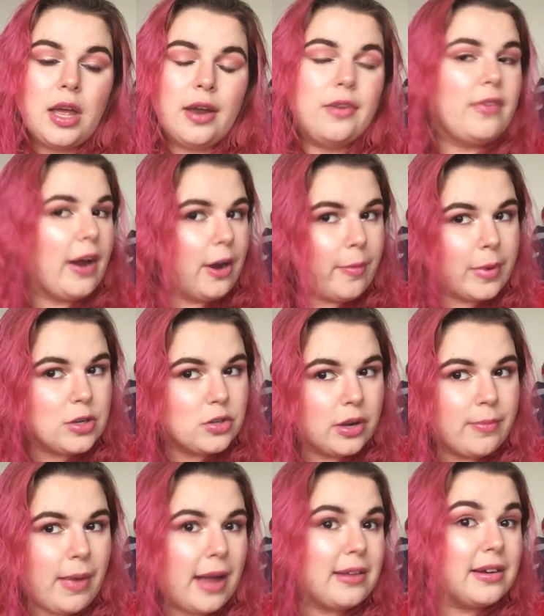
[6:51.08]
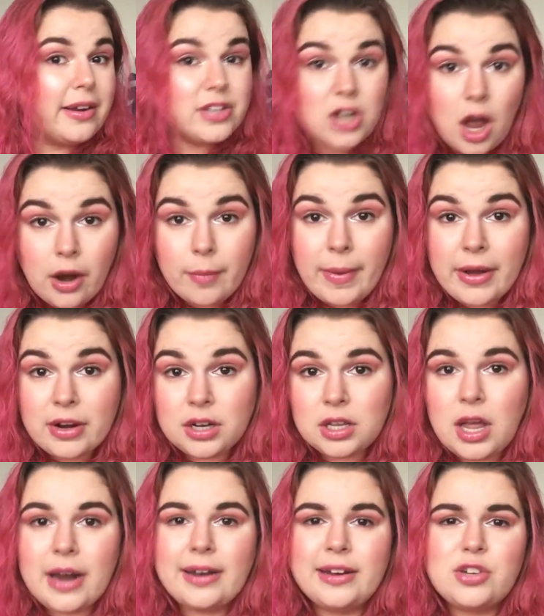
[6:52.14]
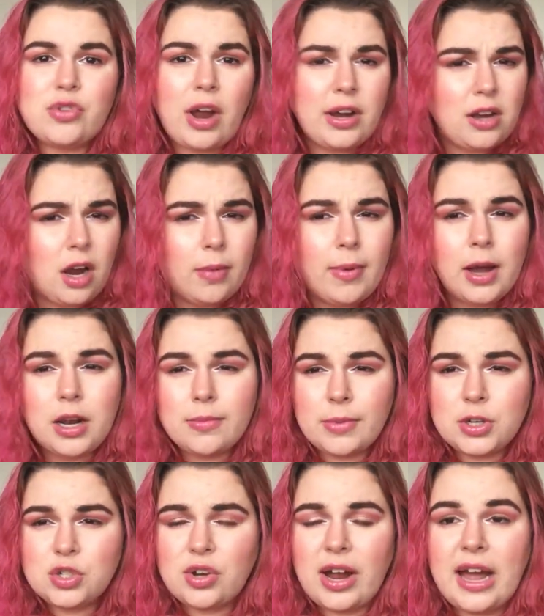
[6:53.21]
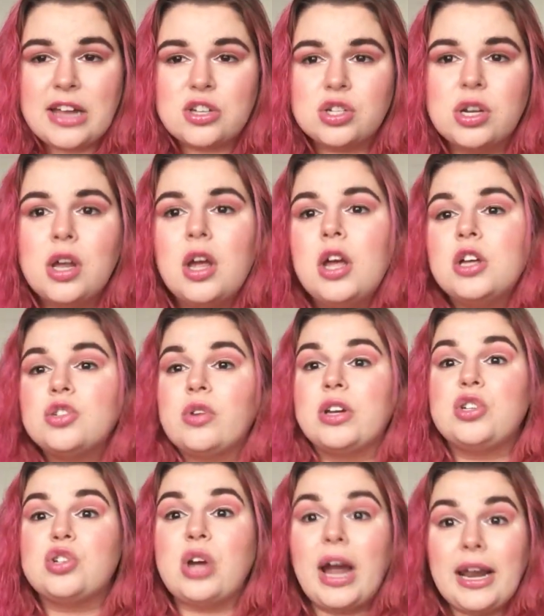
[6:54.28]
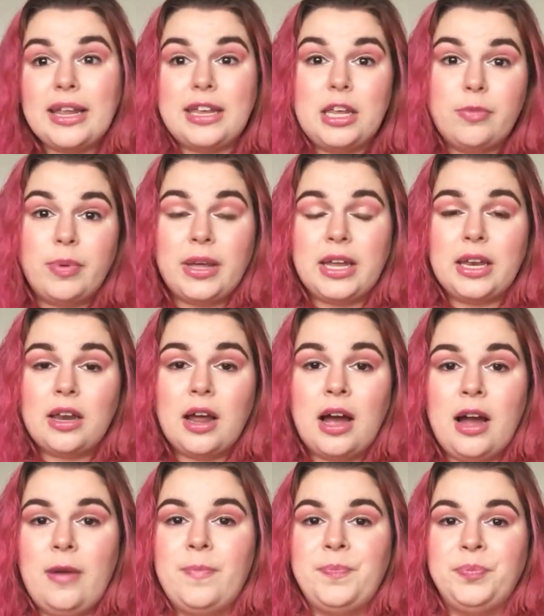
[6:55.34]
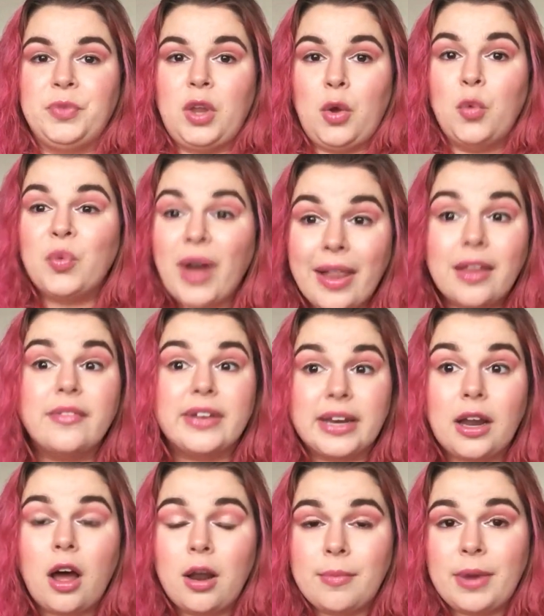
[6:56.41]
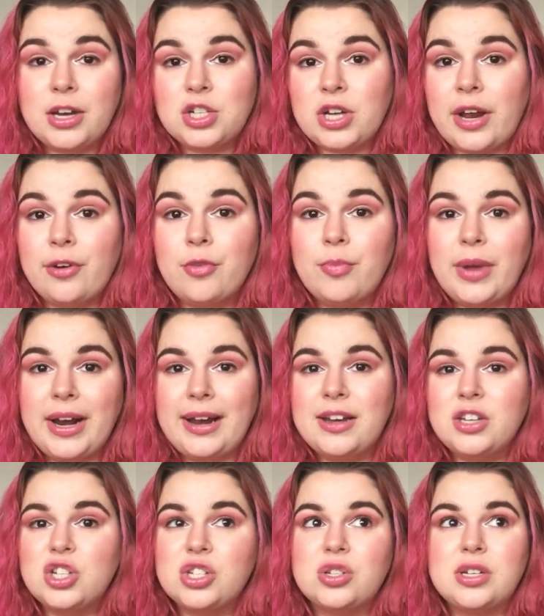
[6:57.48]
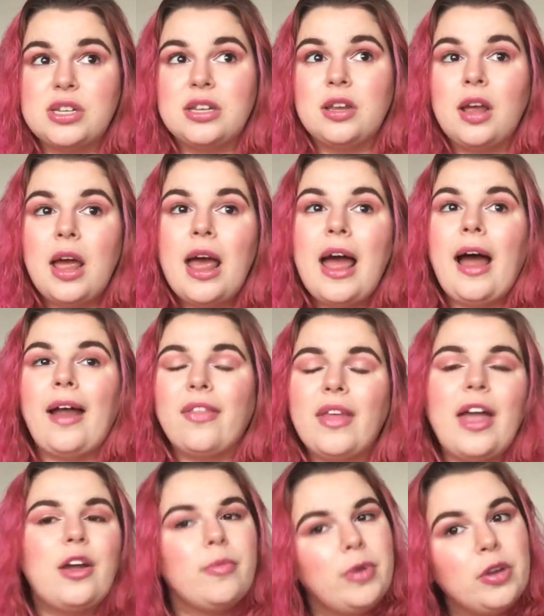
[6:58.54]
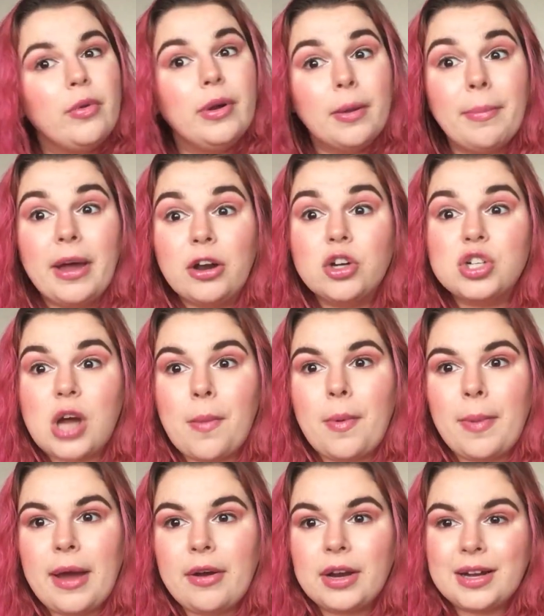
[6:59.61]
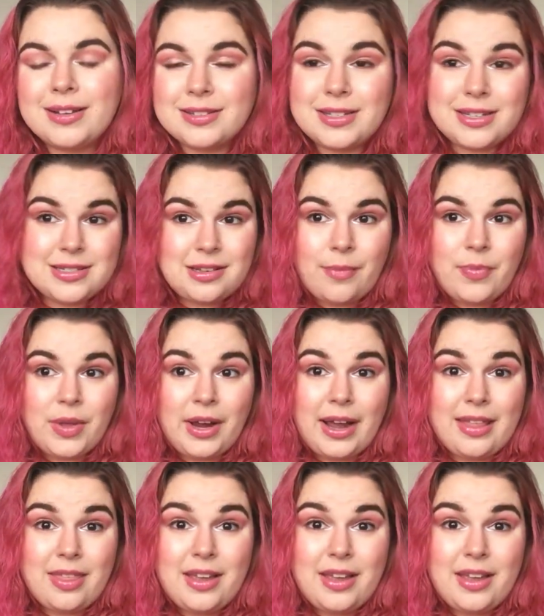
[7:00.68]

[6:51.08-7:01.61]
environmental impact, and I talk about it a lot, and I try to talk about it in my trash. So I try to keep it relevant on my channel, but I think I could be doing a better job about it, because it is something I